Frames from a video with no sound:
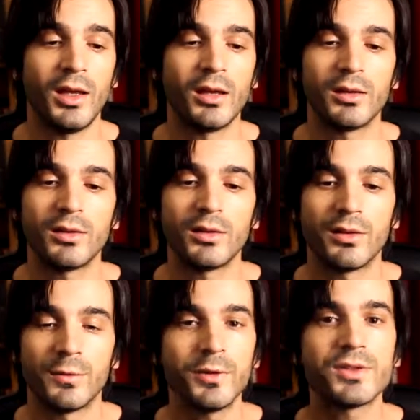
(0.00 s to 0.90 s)
And
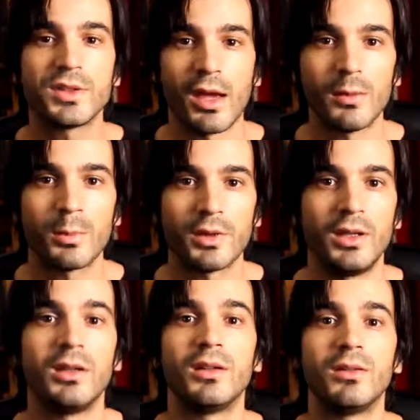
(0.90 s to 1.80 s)
the first step
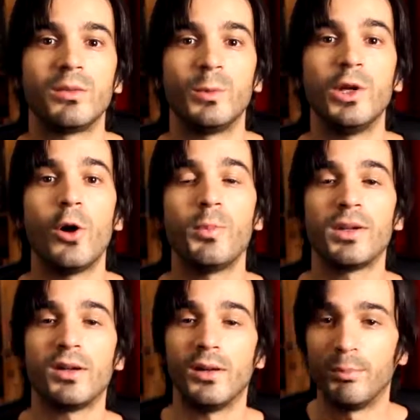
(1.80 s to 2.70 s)
is we
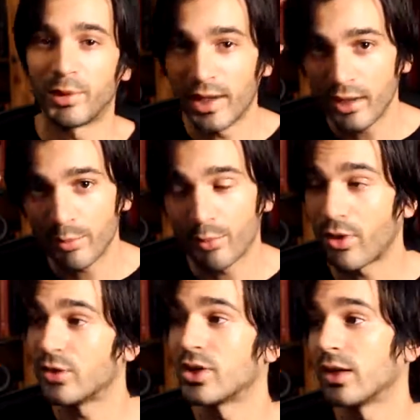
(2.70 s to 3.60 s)
open a blank
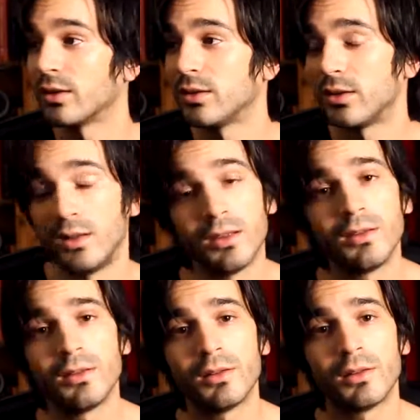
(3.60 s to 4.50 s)
project
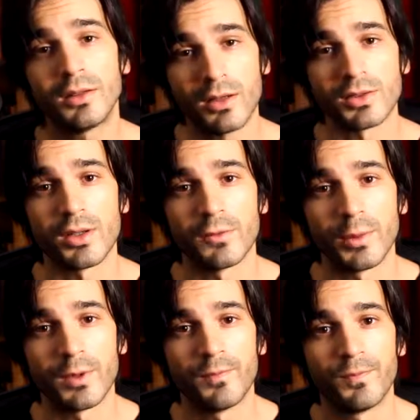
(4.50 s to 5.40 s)
in our DAW
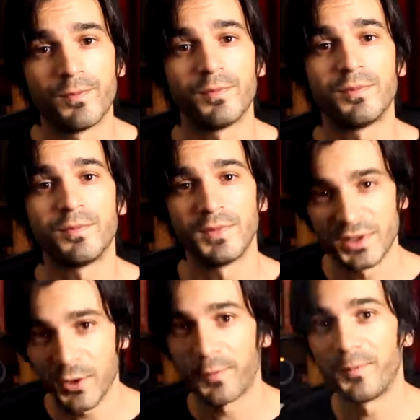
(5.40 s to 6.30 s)
software.
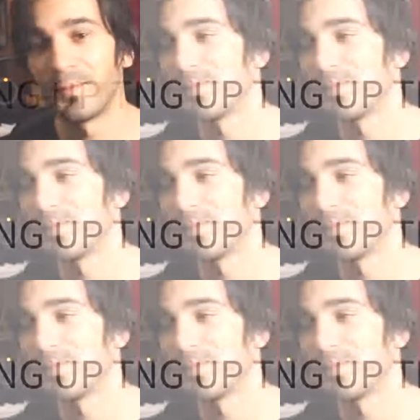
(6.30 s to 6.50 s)
Let's go.